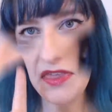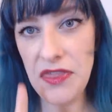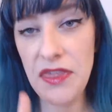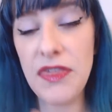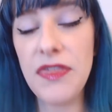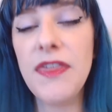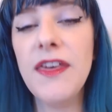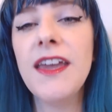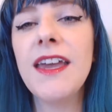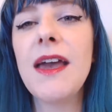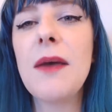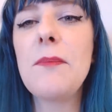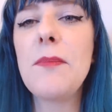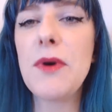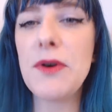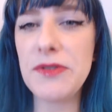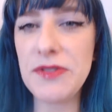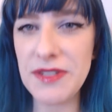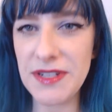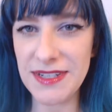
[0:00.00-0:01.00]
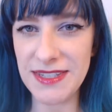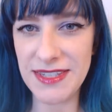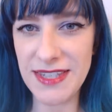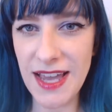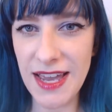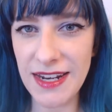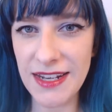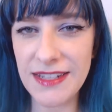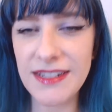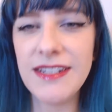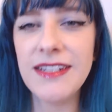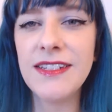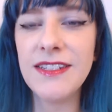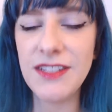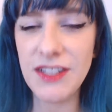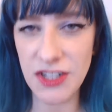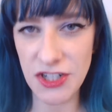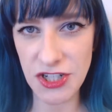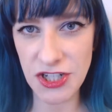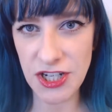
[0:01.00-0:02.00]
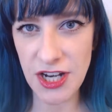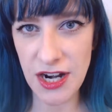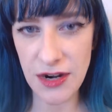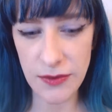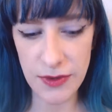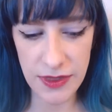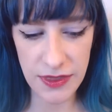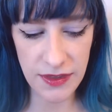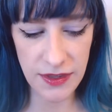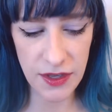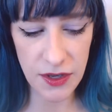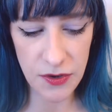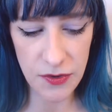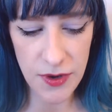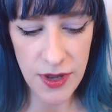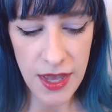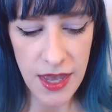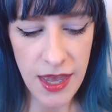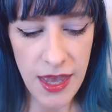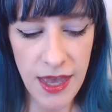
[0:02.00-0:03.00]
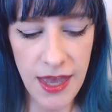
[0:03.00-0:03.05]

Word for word: The thing I'm most excited to share with you.